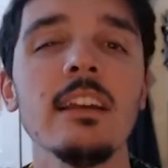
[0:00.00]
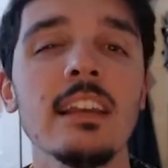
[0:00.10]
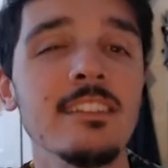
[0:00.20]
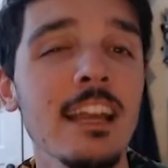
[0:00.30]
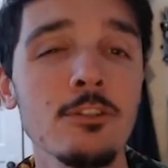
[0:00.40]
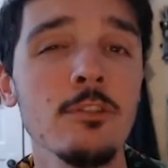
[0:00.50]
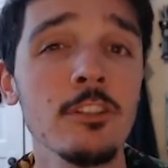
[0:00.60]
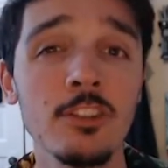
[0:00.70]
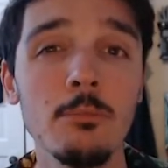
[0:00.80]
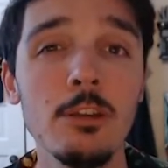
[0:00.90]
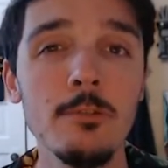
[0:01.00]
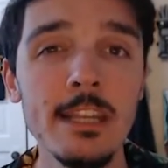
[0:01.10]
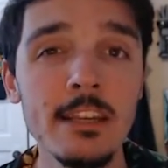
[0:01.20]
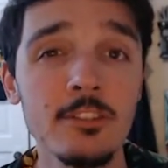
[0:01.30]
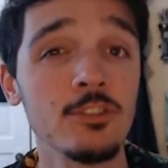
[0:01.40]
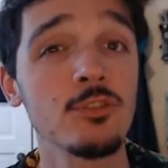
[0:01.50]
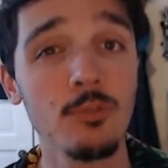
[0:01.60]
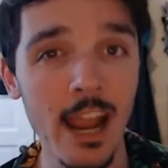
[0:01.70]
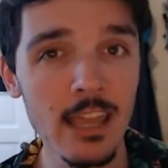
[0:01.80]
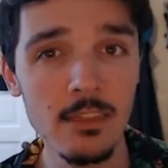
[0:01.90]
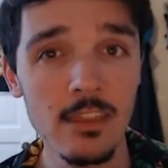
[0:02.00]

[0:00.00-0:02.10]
Is that due to some unique strength